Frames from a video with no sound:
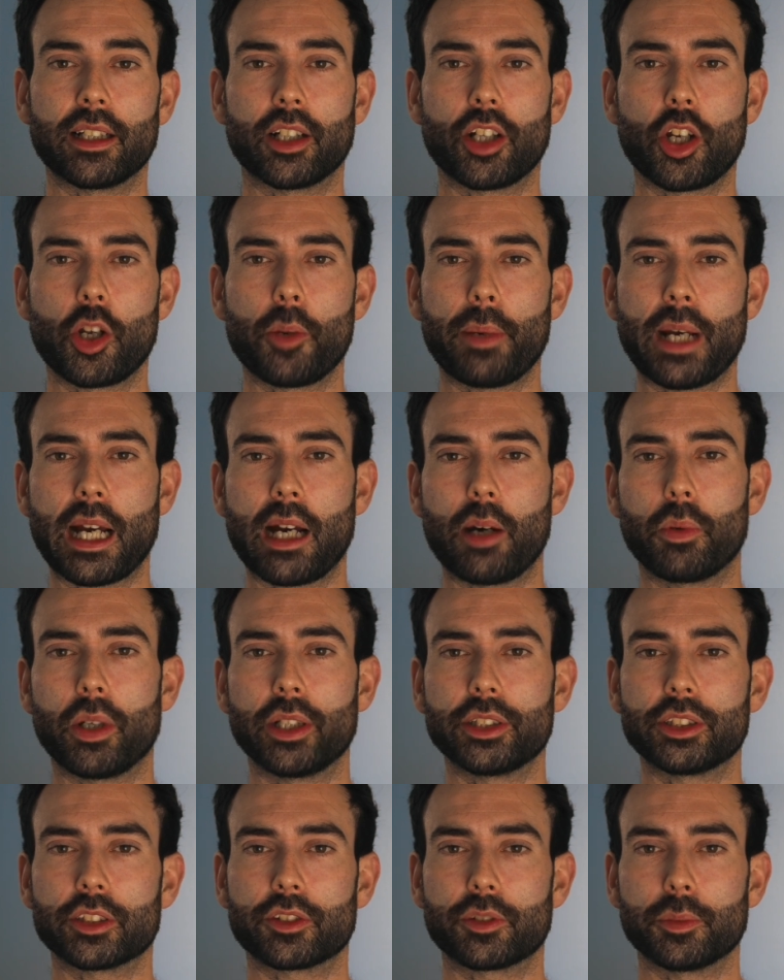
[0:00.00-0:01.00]
And a low power
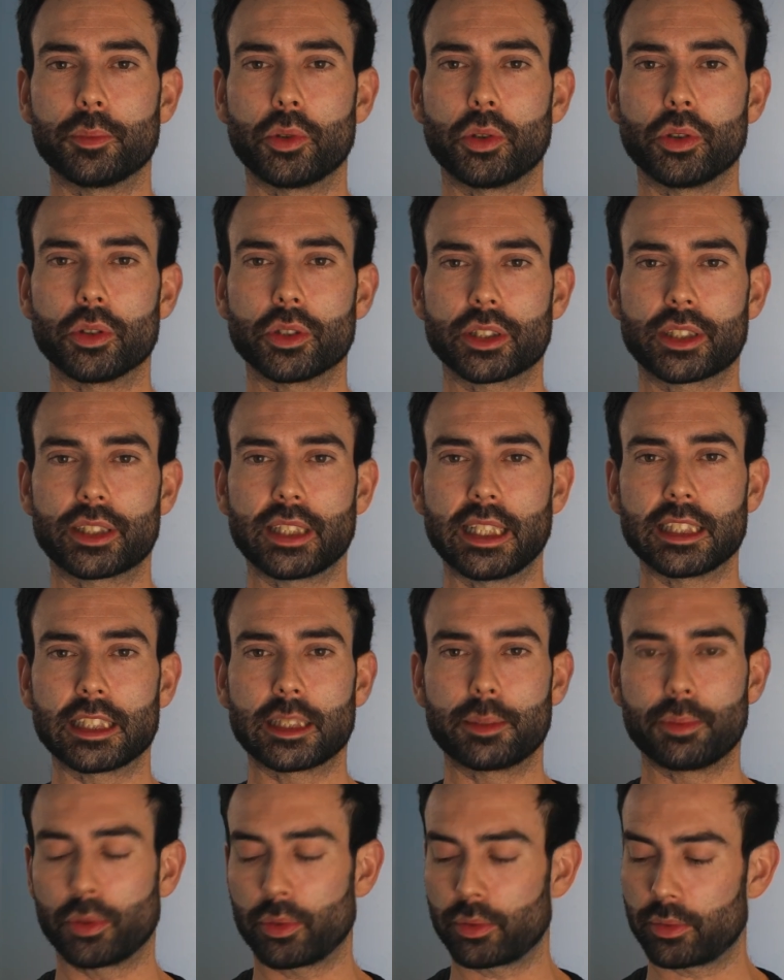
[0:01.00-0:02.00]
one just for more
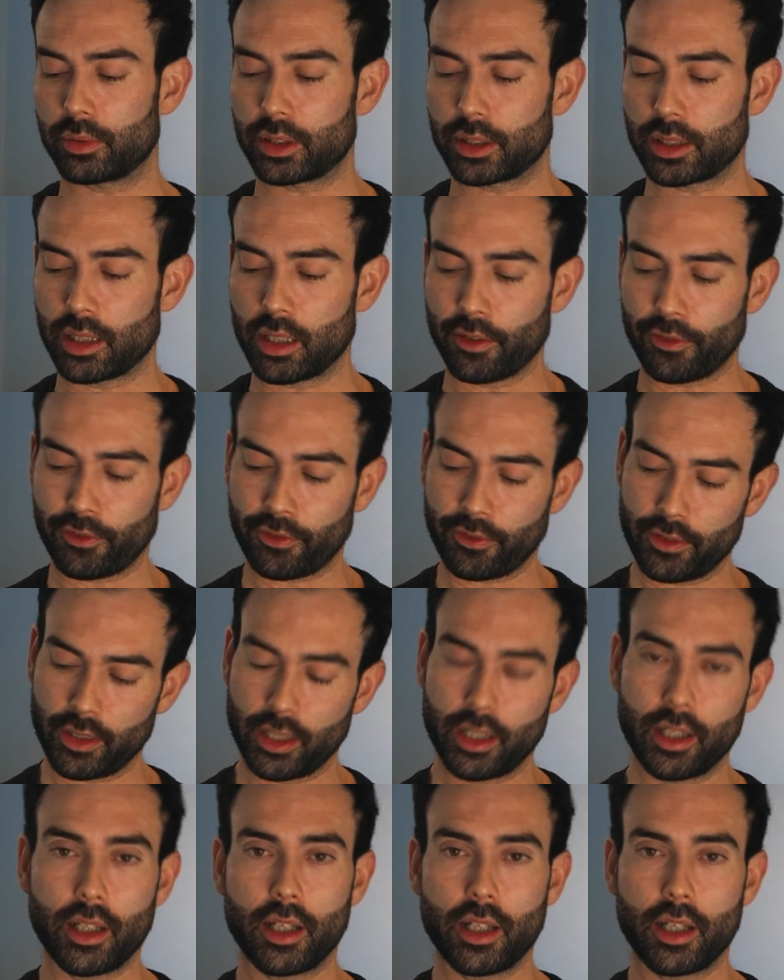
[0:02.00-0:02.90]
sensible stuff.